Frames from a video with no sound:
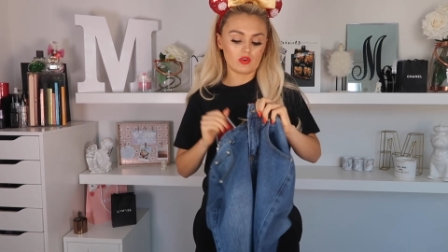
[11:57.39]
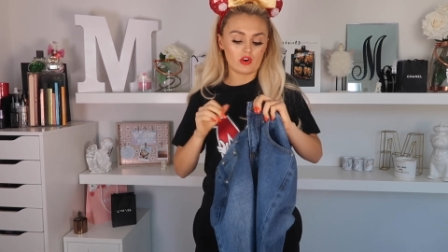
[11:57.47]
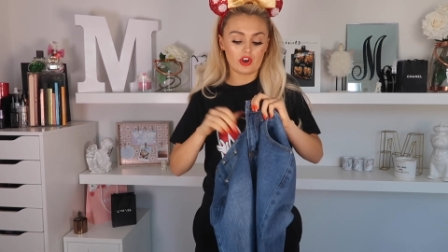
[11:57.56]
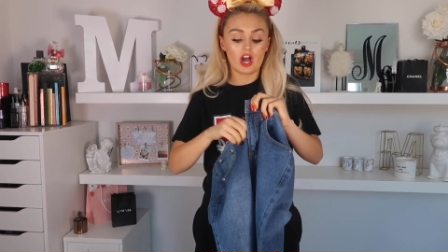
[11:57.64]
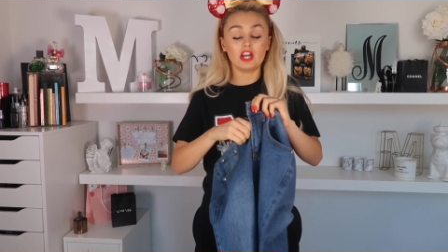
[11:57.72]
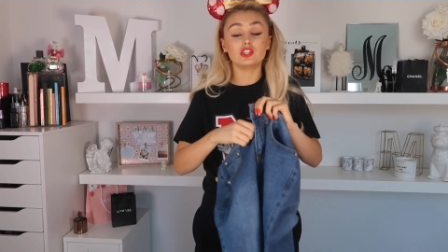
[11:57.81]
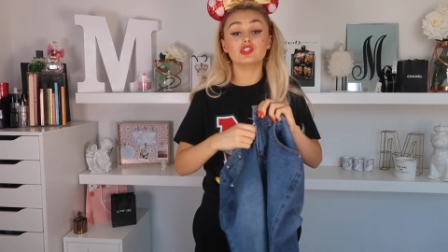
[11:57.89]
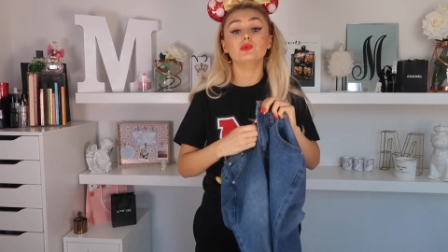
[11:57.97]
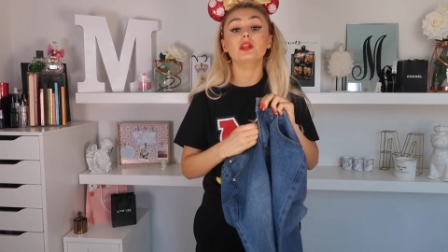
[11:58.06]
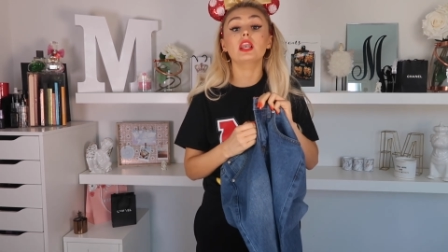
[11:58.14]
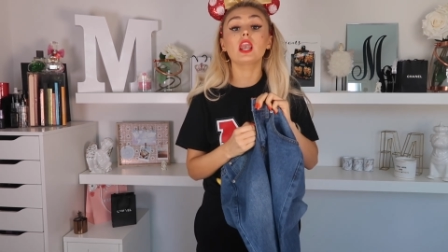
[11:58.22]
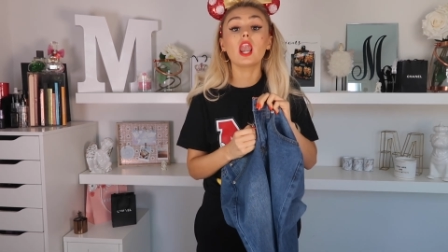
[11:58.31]
on i
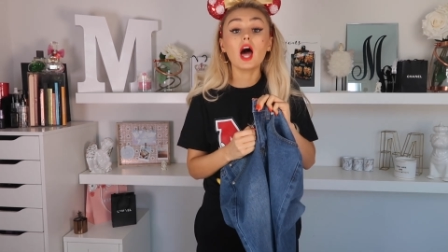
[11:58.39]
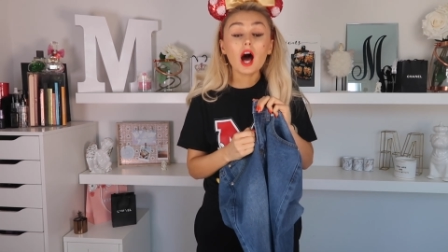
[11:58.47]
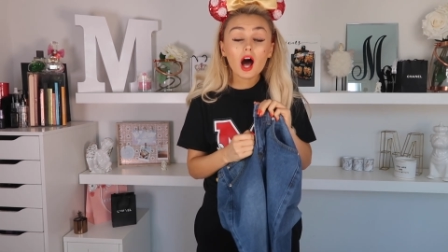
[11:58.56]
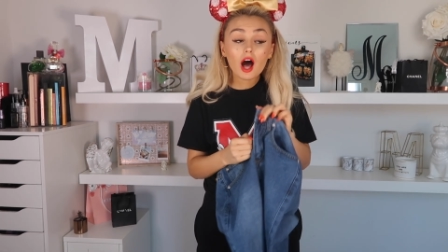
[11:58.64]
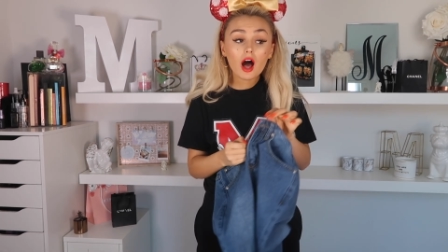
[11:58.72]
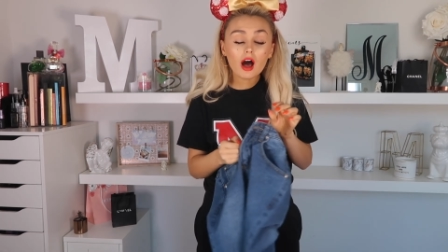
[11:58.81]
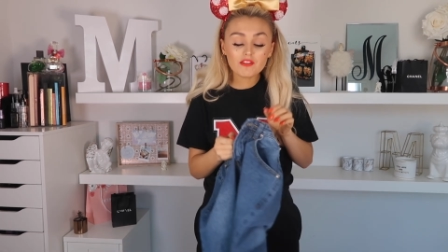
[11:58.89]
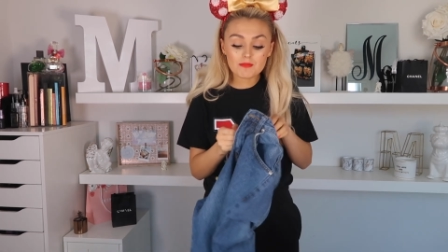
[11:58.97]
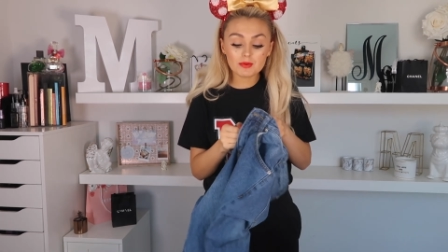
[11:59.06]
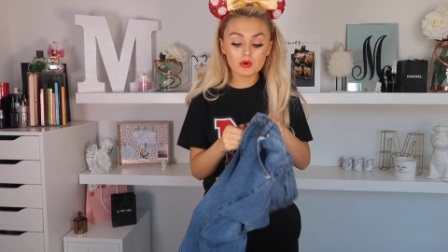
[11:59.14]
do love